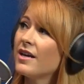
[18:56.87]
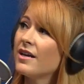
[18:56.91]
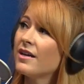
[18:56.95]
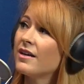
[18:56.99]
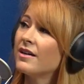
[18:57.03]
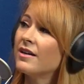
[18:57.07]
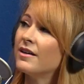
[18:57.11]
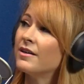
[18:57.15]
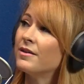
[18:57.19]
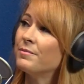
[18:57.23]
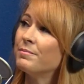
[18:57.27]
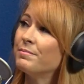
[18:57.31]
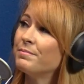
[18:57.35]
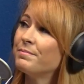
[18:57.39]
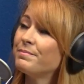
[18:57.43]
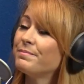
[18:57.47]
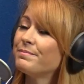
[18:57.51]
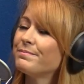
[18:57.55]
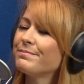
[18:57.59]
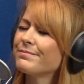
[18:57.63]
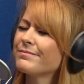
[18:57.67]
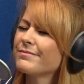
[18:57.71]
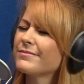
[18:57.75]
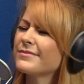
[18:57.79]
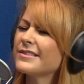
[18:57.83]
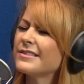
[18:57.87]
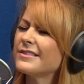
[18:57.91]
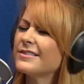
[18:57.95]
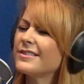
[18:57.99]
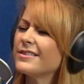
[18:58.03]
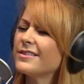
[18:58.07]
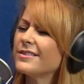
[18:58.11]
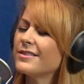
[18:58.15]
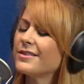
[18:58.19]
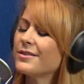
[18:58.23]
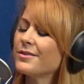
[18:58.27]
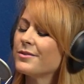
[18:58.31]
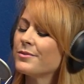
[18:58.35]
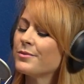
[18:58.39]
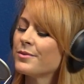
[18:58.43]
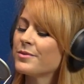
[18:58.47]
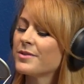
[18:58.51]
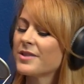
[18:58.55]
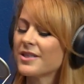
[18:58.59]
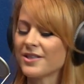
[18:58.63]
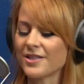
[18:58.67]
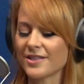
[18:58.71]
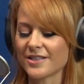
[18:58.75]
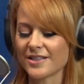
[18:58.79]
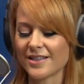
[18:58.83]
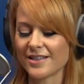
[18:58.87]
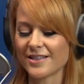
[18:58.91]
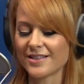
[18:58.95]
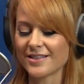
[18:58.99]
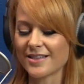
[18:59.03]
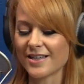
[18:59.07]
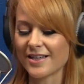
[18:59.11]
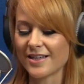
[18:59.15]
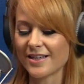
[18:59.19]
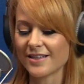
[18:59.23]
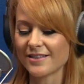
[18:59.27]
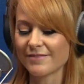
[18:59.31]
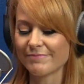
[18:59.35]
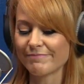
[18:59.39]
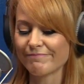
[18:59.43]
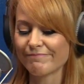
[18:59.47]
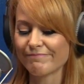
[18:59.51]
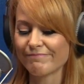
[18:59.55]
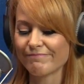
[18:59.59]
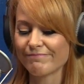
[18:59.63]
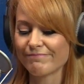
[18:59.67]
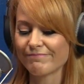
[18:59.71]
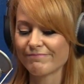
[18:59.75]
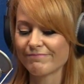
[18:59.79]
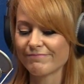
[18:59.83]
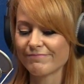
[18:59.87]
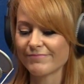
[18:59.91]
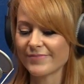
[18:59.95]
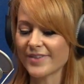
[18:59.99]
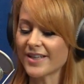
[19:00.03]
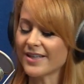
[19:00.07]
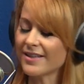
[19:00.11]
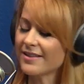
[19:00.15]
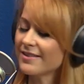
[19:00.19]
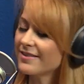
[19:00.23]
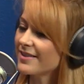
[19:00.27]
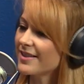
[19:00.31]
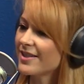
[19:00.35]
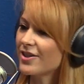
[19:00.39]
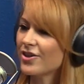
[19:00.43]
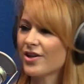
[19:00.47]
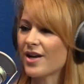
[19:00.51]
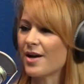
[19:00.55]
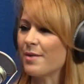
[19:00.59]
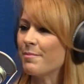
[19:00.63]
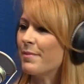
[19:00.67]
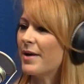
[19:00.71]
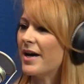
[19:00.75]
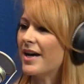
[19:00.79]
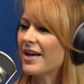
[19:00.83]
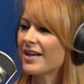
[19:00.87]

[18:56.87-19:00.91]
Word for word: um, what was I just going to say? Yeah, on the it'll rev. come back.